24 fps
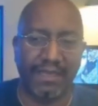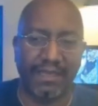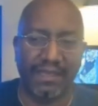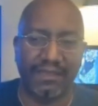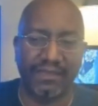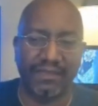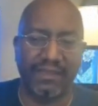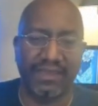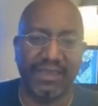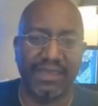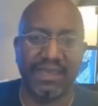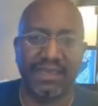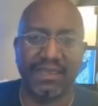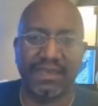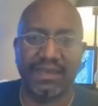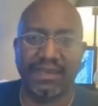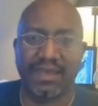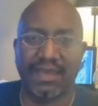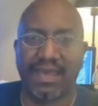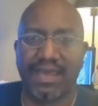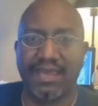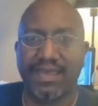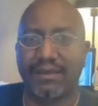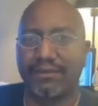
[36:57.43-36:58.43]
Then
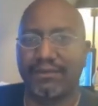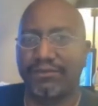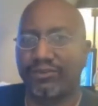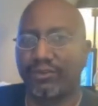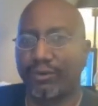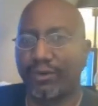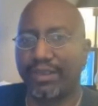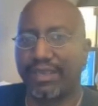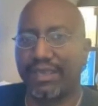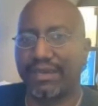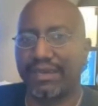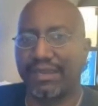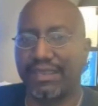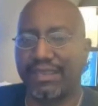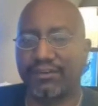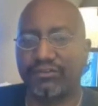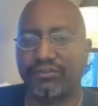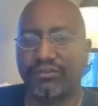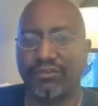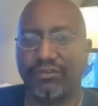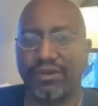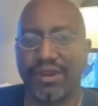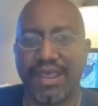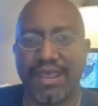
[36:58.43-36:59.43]
I am doing an
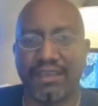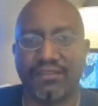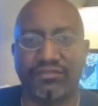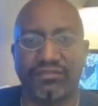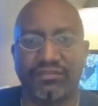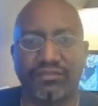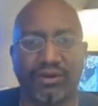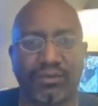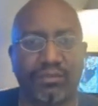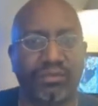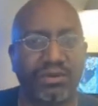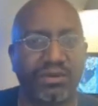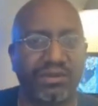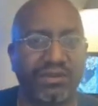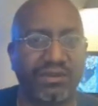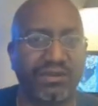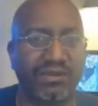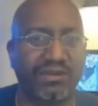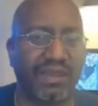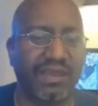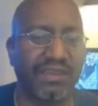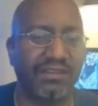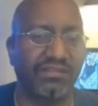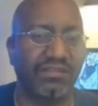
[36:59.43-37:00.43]
international
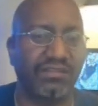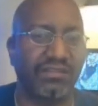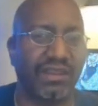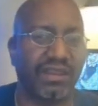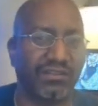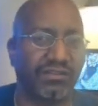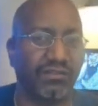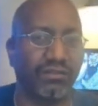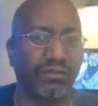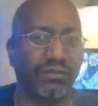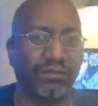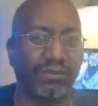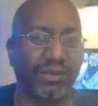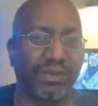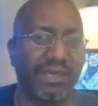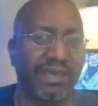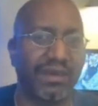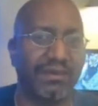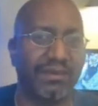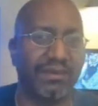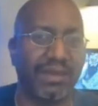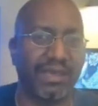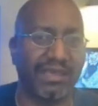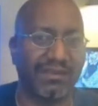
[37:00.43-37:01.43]
presentation at 2
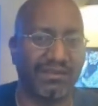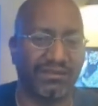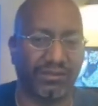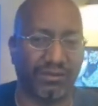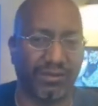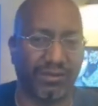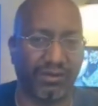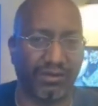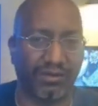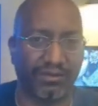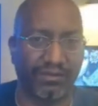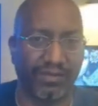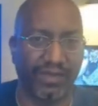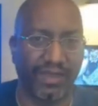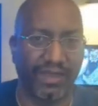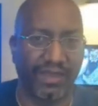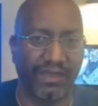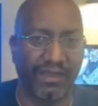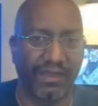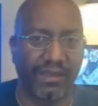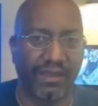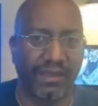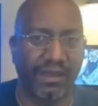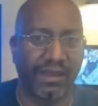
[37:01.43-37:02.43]
p.m. Eastern
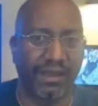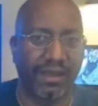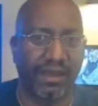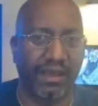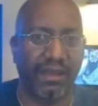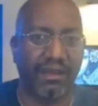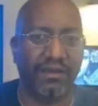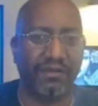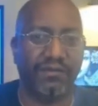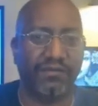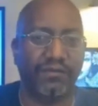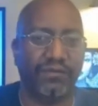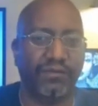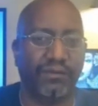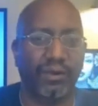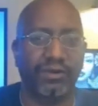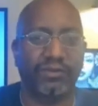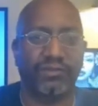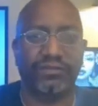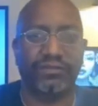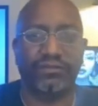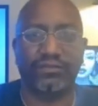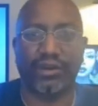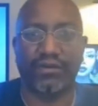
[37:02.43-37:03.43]
for
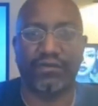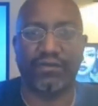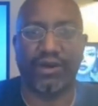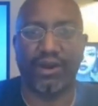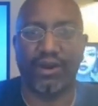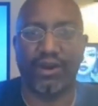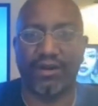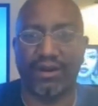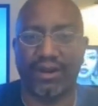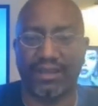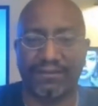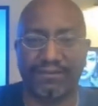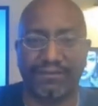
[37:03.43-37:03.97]
Starvara.